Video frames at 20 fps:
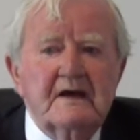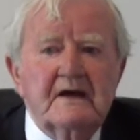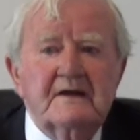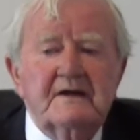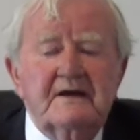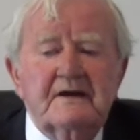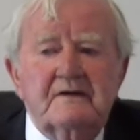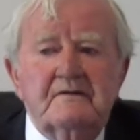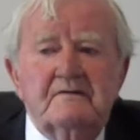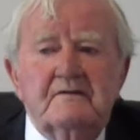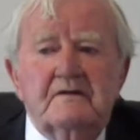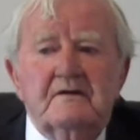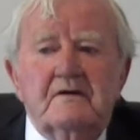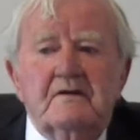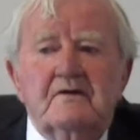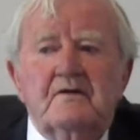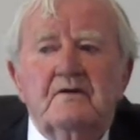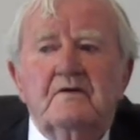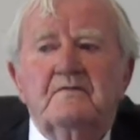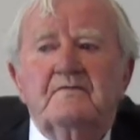Now,
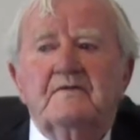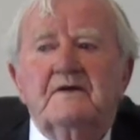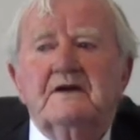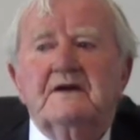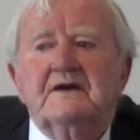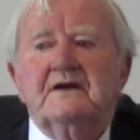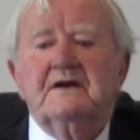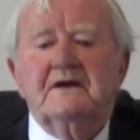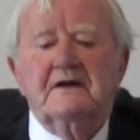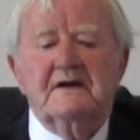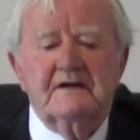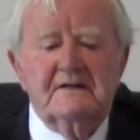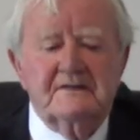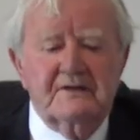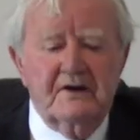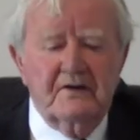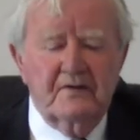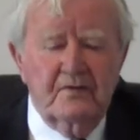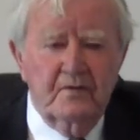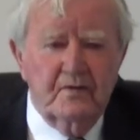hopefully
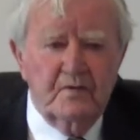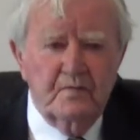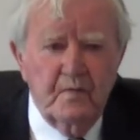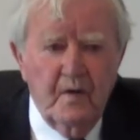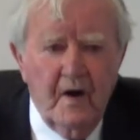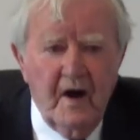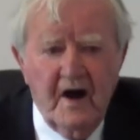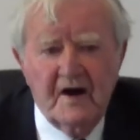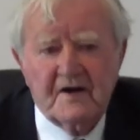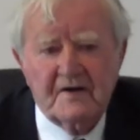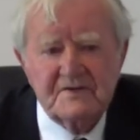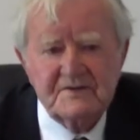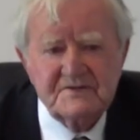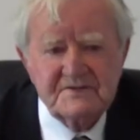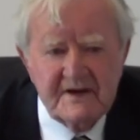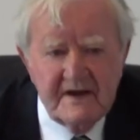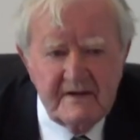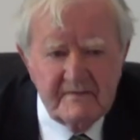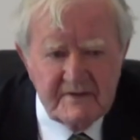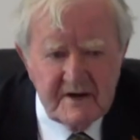they're good walkers
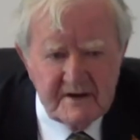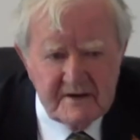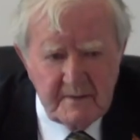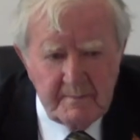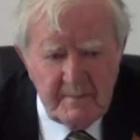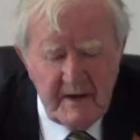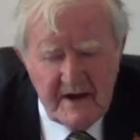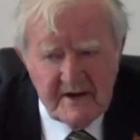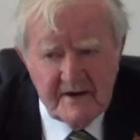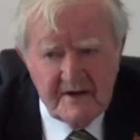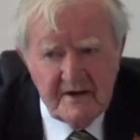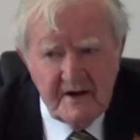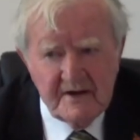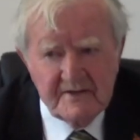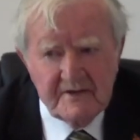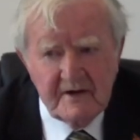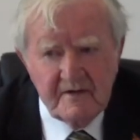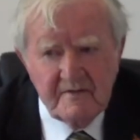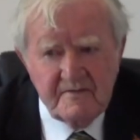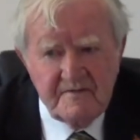if they're dependent on
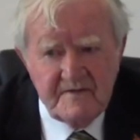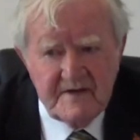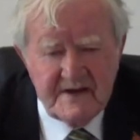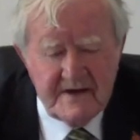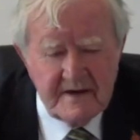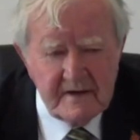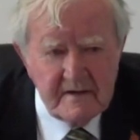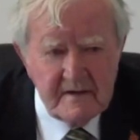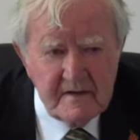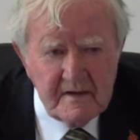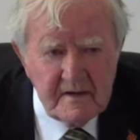their feet.